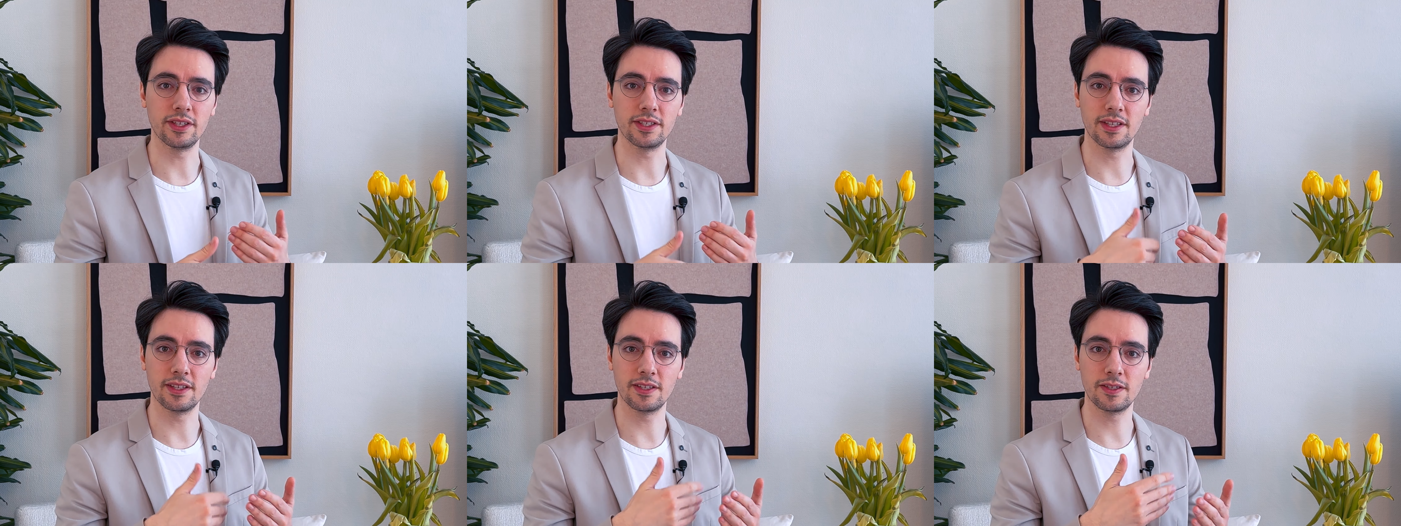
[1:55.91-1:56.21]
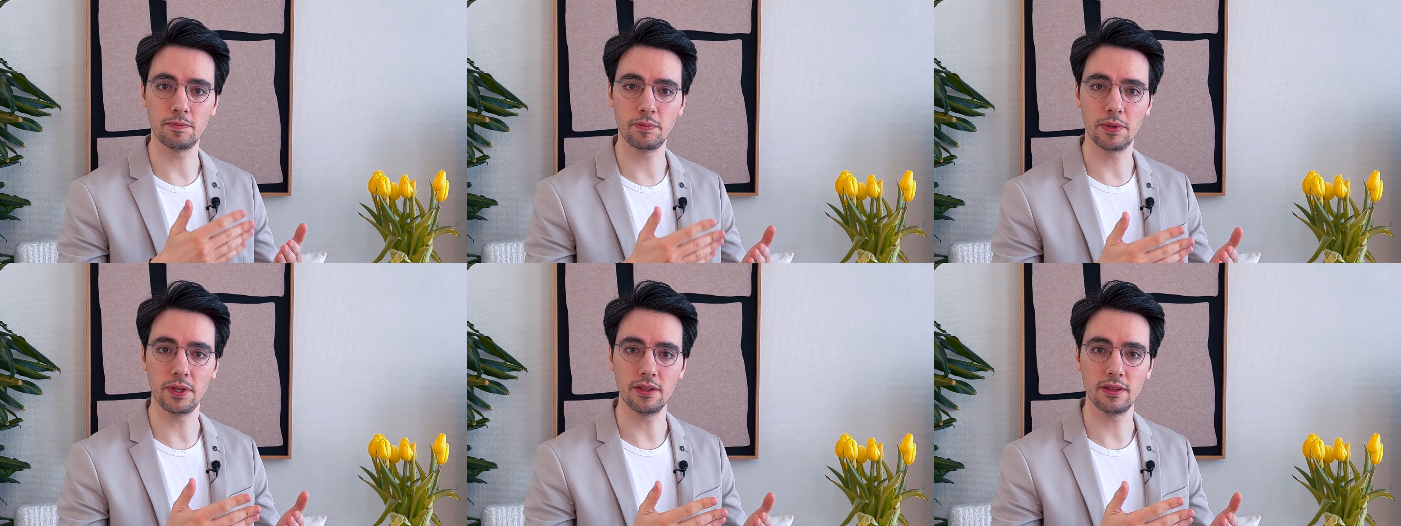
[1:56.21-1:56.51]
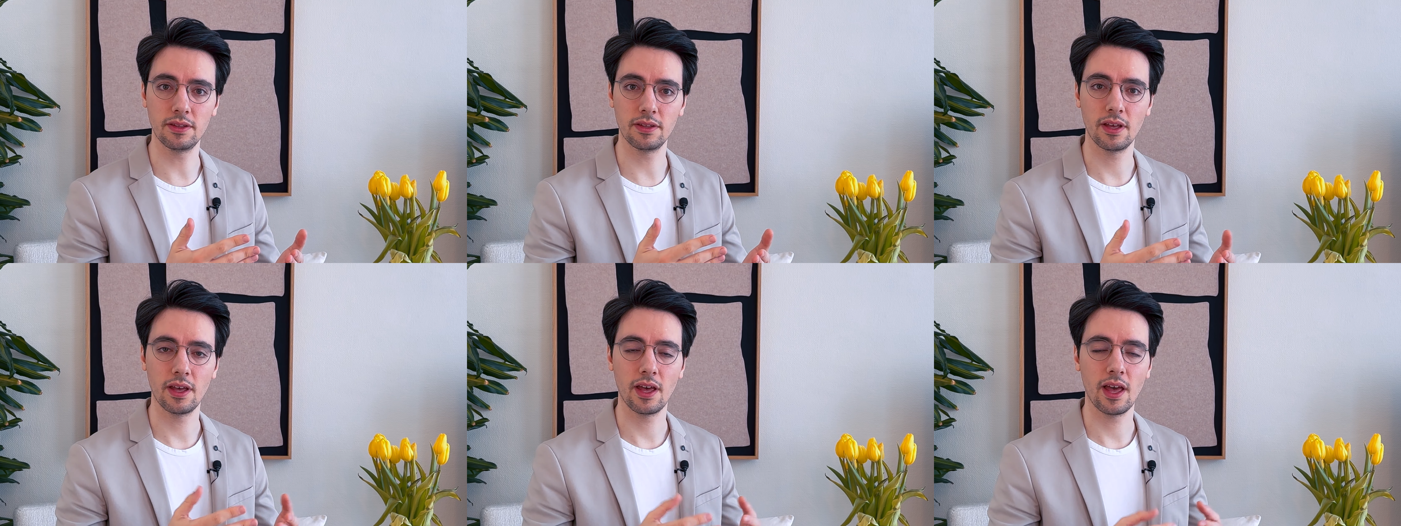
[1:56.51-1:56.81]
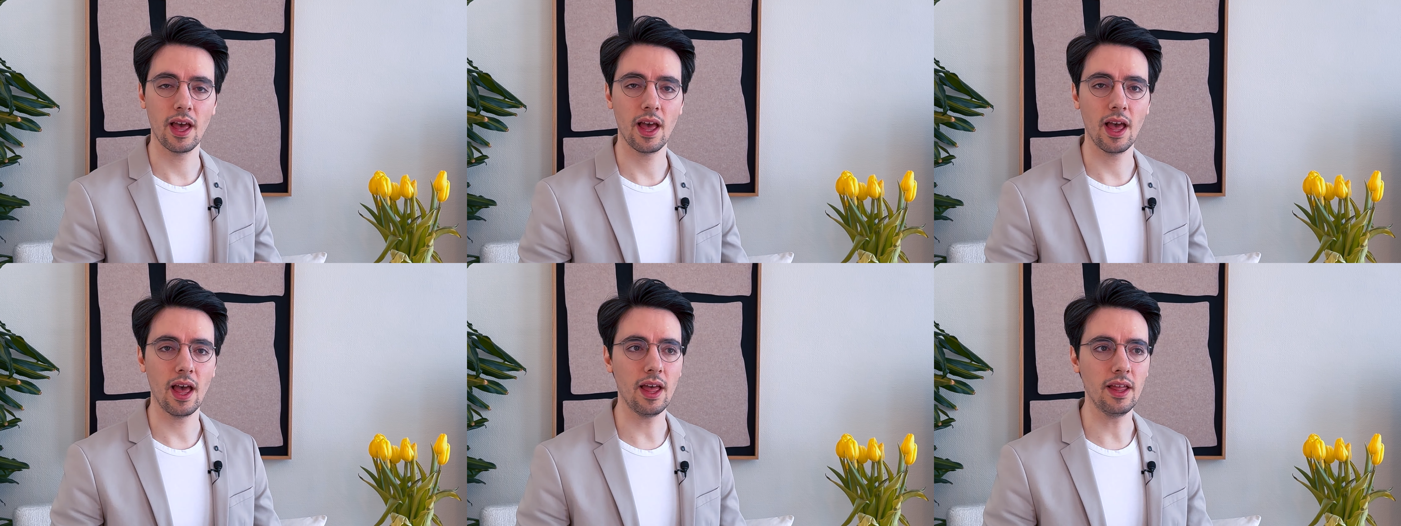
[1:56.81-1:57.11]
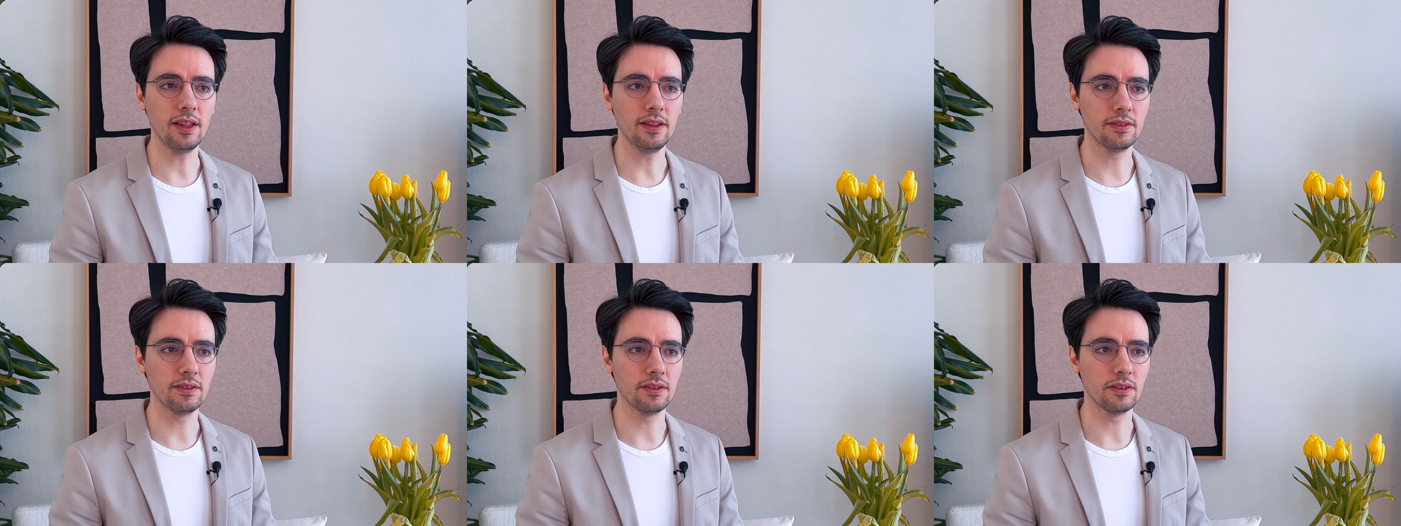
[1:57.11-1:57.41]
the speed
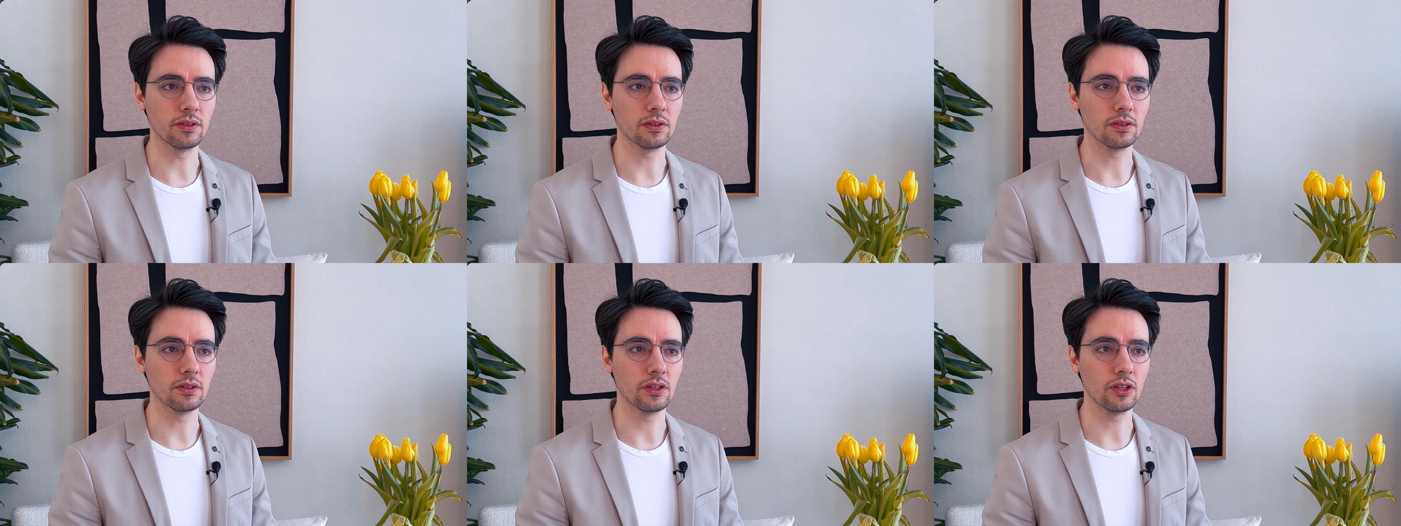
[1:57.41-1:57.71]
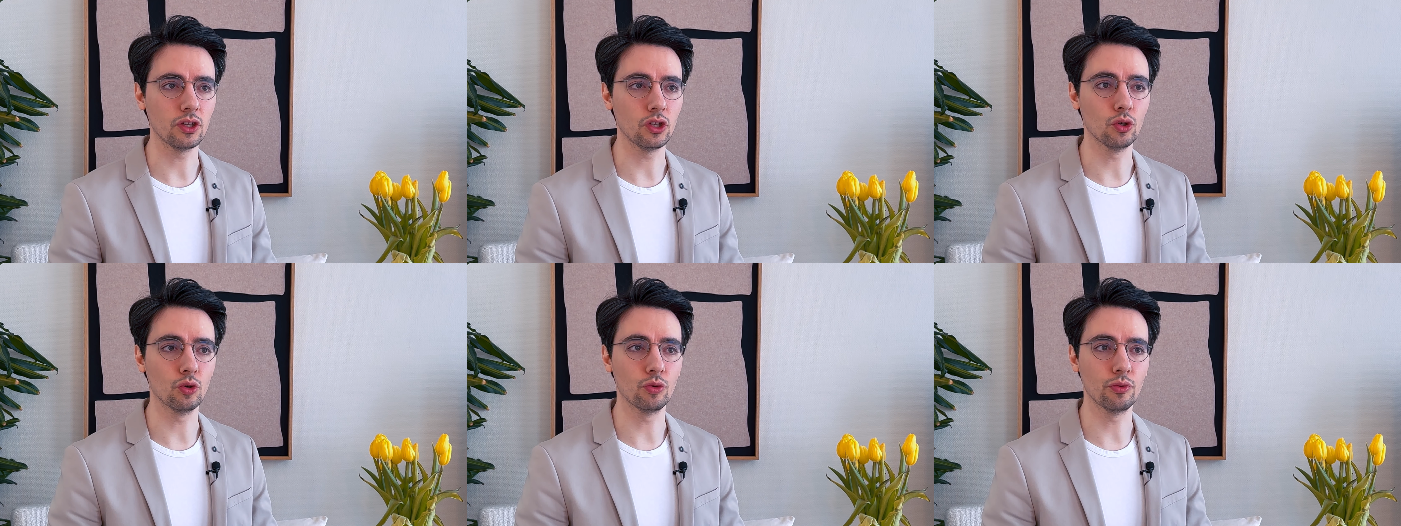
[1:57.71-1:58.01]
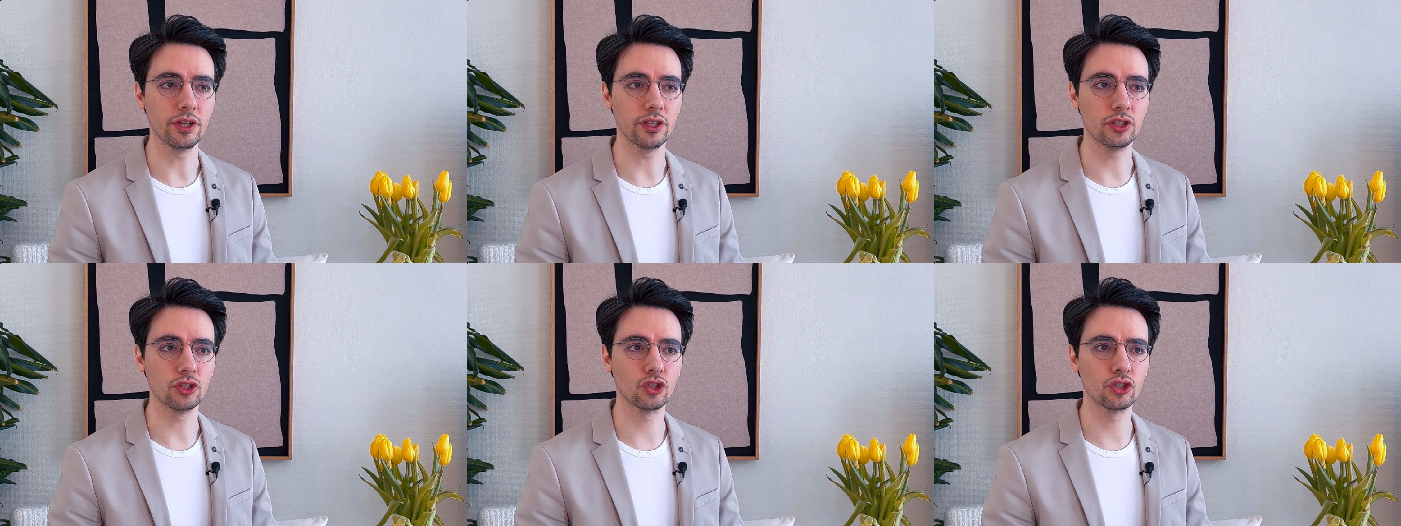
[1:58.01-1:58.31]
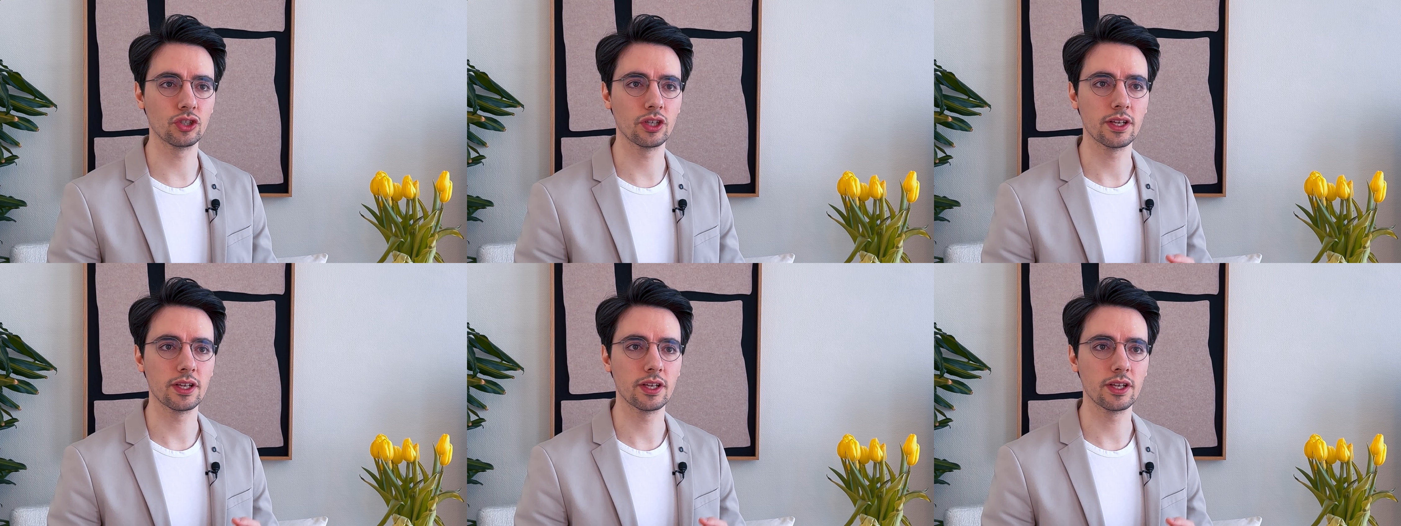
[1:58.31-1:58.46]
until you reach